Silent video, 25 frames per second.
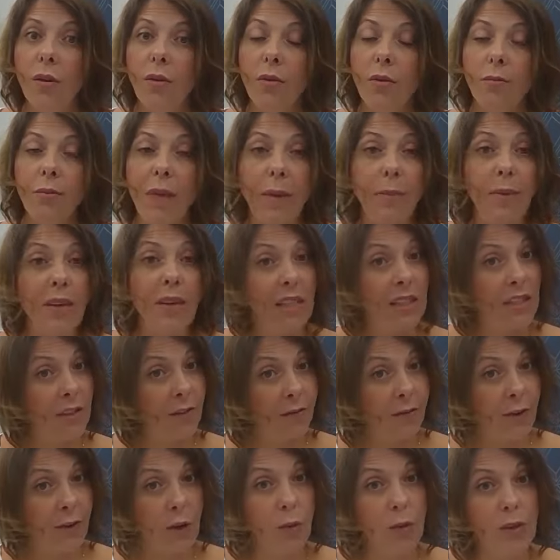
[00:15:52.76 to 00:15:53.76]
maybe needs
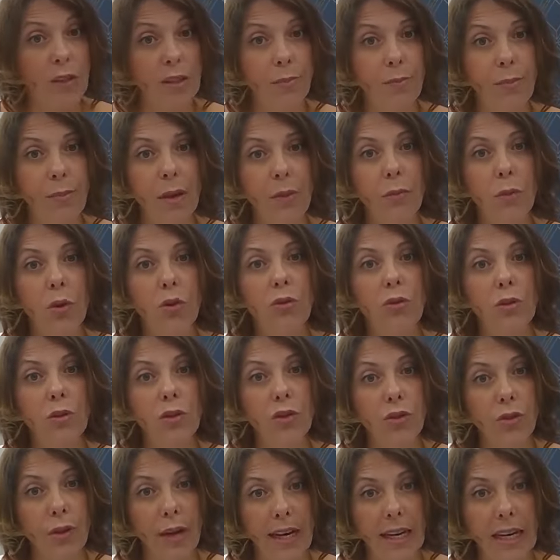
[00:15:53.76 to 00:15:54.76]
to focus a bit more on
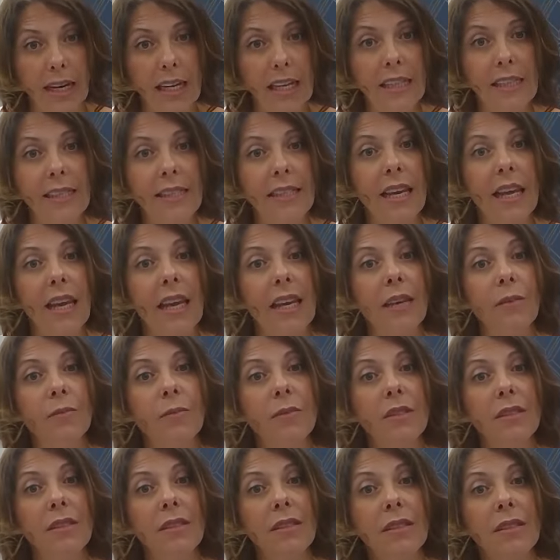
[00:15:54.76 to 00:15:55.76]
trainee
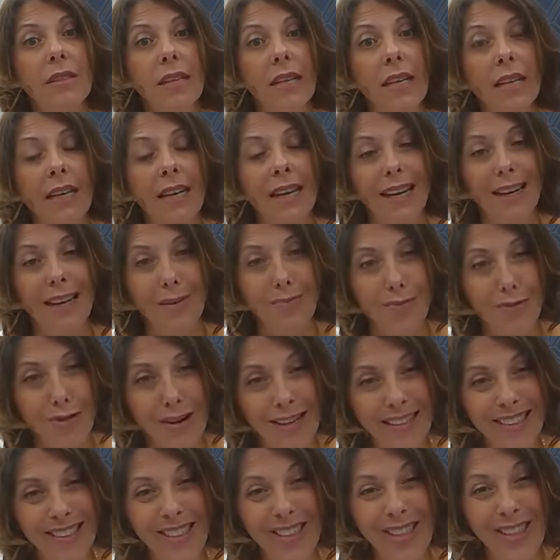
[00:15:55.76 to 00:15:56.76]
schemes and
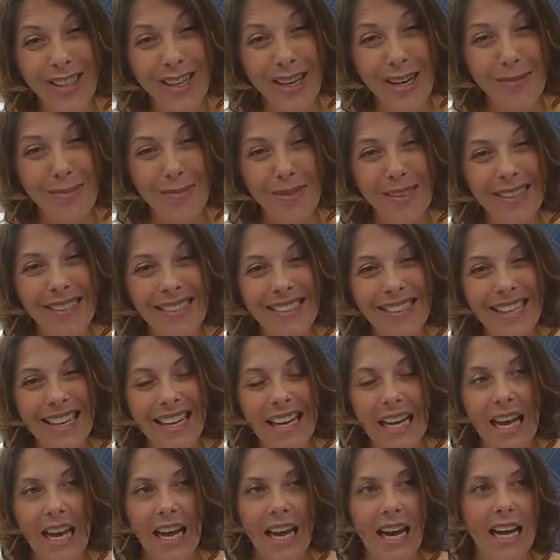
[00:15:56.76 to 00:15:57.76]
apprenticeships,
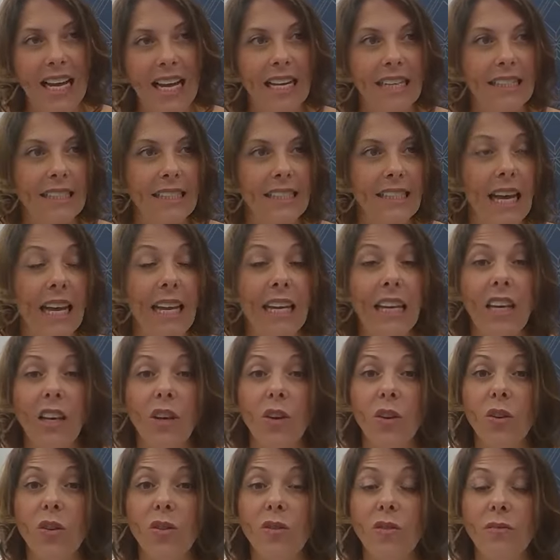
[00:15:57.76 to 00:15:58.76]
and
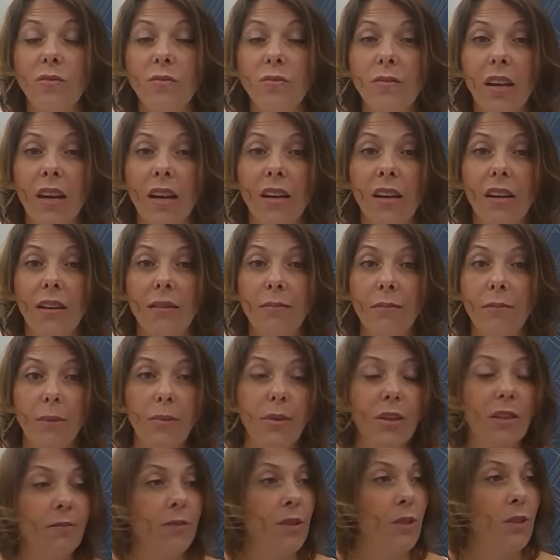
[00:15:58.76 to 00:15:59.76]
taking on
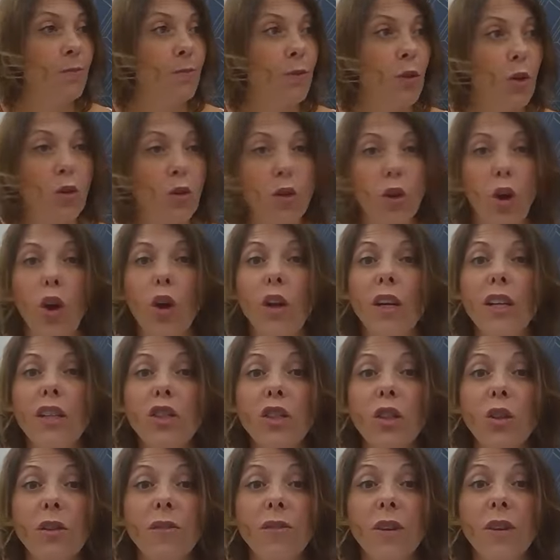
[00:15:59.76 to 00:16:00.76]
maybe some
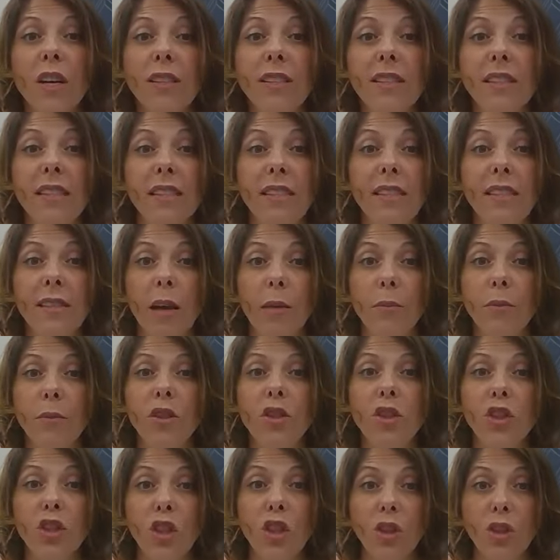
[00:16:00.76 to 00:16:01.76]
college, university summer
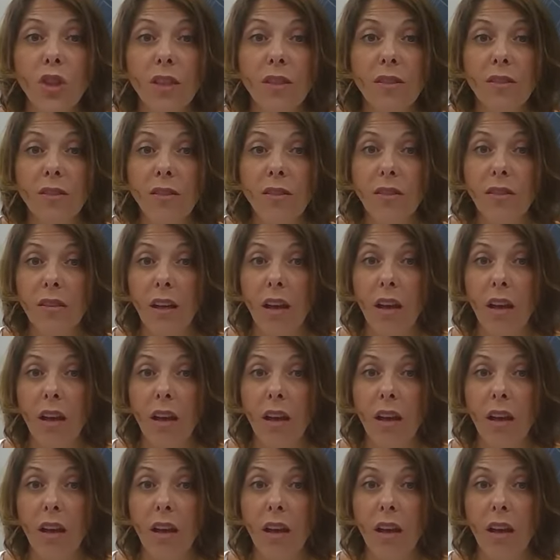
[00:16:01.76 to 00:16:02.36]
students